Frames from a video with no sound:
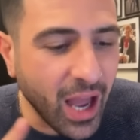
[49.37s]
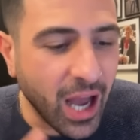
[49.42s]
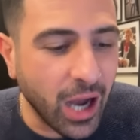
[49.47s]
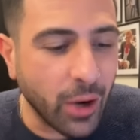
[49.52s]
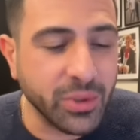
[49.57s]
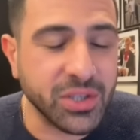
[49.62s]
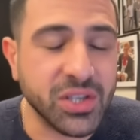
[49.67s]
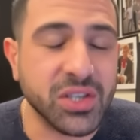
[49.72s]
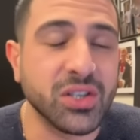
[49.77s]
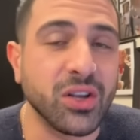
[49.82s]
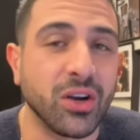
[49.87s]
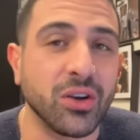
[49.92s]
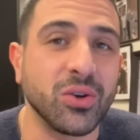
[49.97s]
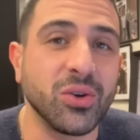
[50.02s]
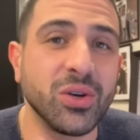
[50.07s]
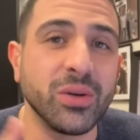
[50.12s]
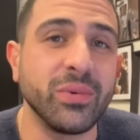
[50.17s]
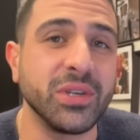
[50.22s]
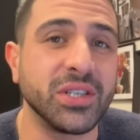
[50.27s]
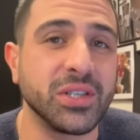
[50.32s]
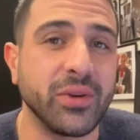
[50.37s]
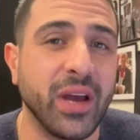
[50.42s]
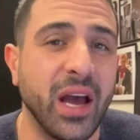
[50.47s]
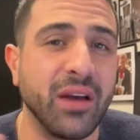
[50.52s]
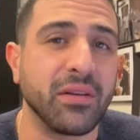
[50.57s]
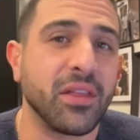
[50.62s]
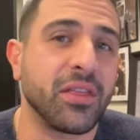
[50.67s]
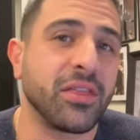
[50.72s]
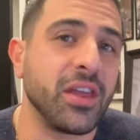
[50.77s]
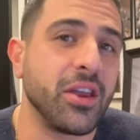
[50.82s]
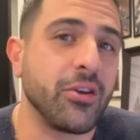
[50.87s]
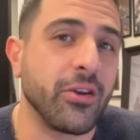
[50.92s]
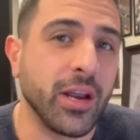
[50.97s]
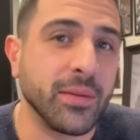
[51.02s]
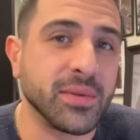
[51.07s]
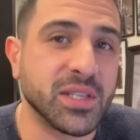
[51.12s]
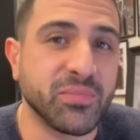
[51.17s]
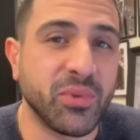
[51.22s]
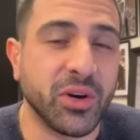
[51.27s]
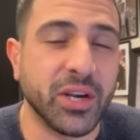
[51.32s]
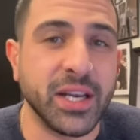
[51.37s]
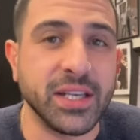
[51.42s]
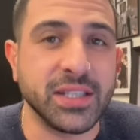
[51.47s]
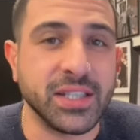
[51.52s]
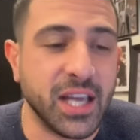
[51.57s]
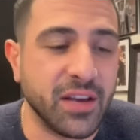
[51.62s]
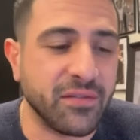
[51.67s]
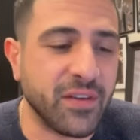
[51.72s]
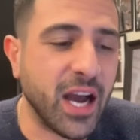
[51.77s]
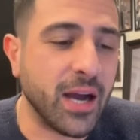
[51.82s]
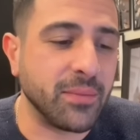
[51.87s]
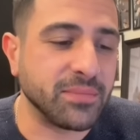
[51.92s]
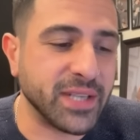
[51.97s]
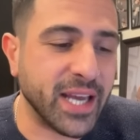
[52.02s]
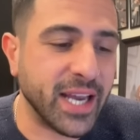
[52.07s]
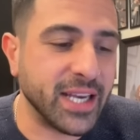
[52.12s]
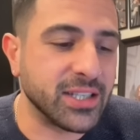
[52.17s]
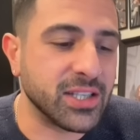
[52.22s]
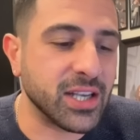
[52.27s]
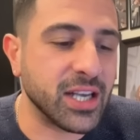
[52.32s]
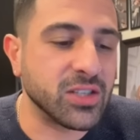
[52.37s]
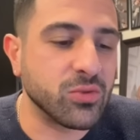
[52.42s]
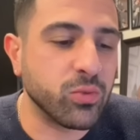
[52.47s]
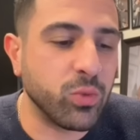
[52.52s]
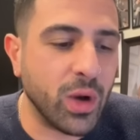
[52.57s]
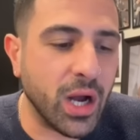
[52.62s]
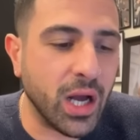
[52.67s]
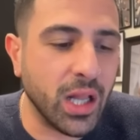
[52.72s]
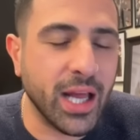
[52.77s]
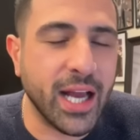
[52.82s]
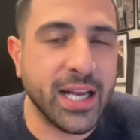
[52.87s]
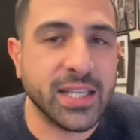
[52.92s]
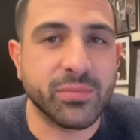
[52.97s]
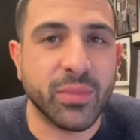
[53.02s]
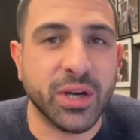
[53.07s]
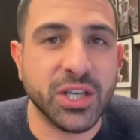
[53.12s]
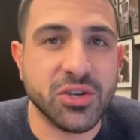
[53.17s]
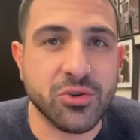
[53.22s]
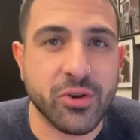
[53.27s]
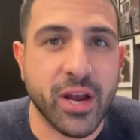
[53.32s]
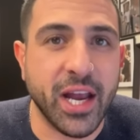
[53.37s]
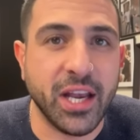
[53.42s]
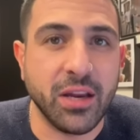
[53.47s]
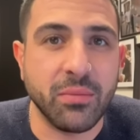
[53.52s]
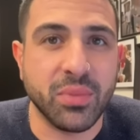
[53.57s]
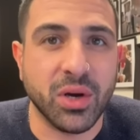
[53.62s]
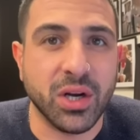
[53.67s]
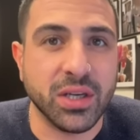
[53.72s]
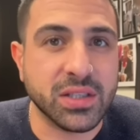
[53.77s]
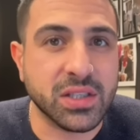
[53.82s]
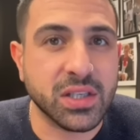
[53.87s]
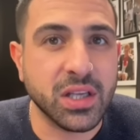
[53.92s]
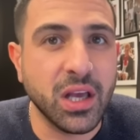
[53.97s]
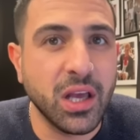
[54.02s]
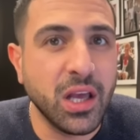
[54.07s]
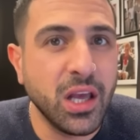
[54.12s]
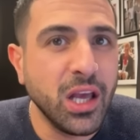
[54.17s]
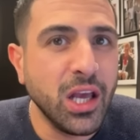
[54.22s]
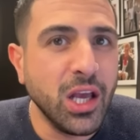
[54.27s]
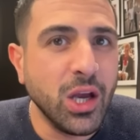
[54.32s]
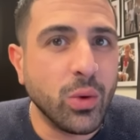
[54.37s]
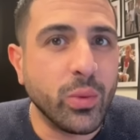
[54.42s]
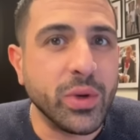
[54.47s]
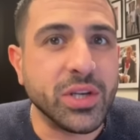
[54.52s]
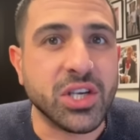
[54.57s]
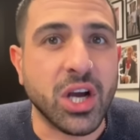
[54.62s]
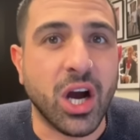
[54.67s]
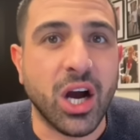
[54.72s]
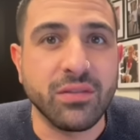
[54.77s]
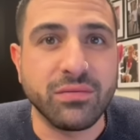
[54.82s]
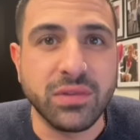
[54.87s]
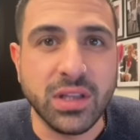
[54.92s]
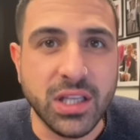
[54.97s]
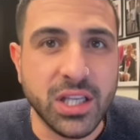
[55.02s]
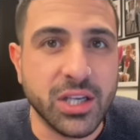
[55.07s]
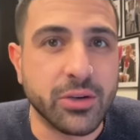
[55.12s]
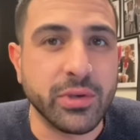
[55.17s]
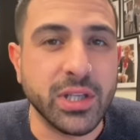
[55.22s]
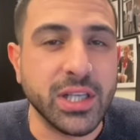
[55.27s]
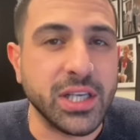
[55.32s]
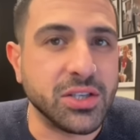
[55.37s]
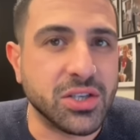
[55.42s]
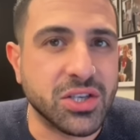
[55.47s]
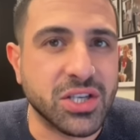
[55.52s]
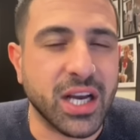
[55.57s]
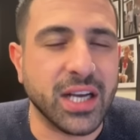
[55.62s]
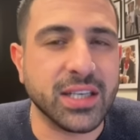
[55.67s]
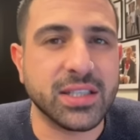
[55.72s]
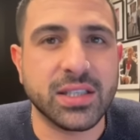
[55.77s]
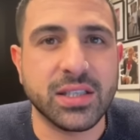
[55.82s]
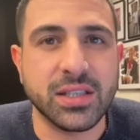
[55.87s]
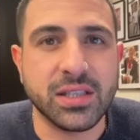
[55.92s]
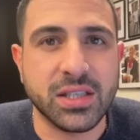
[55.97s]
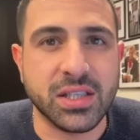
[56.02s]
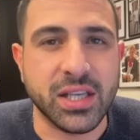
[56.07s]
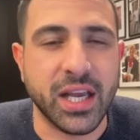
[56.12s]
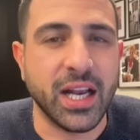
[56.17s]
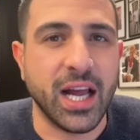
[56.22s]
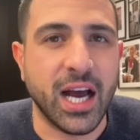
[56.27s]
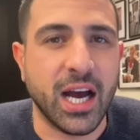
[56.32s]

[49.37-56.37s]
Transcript: which is not good. We do have Ethereum spot ETF updates, as well as my trading bots, which I've literally just set